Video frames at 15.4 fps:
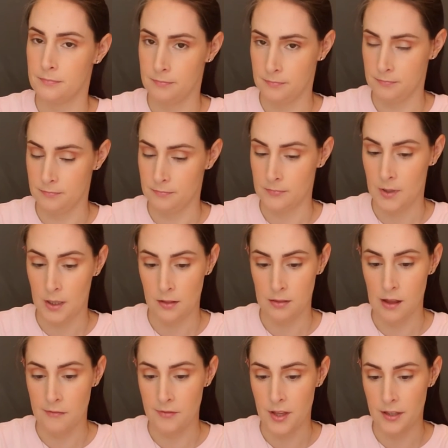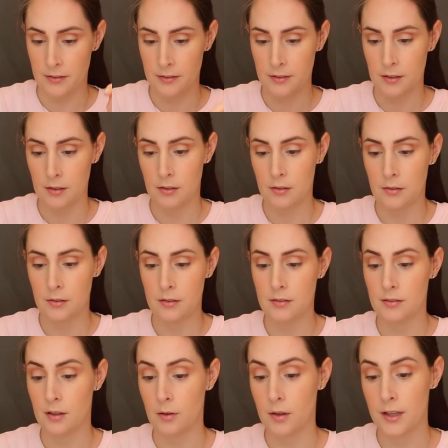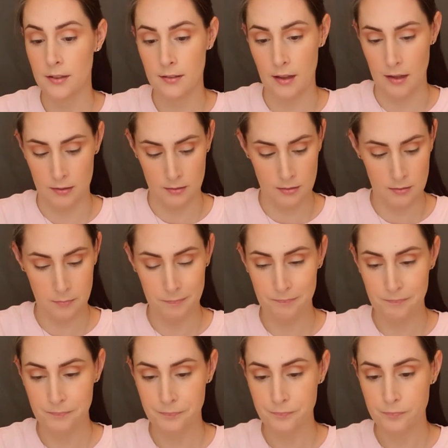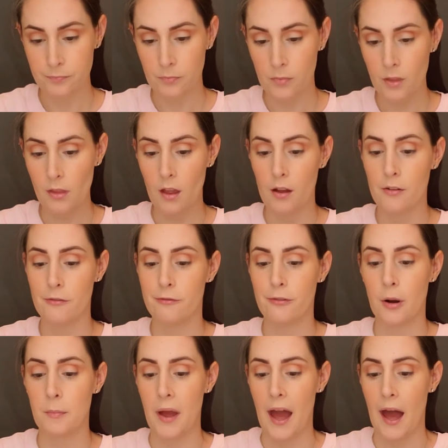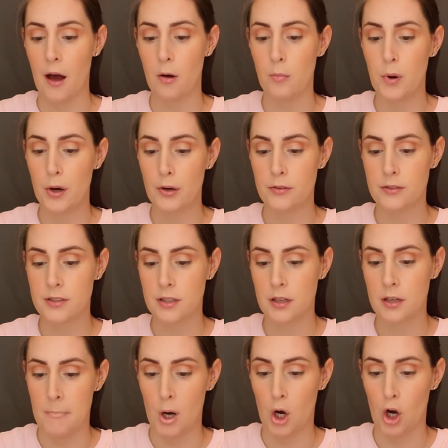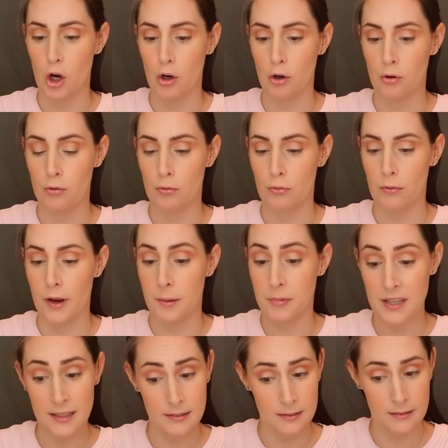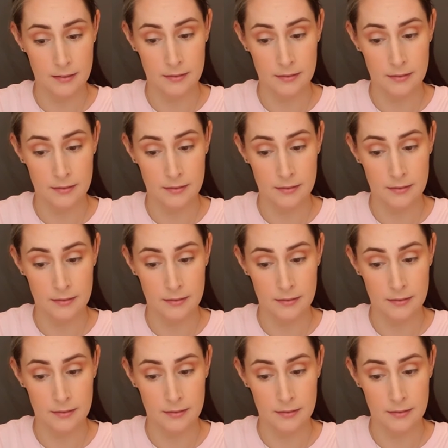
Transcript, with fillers: Mm, love this. So he says, from Albert Maharabian.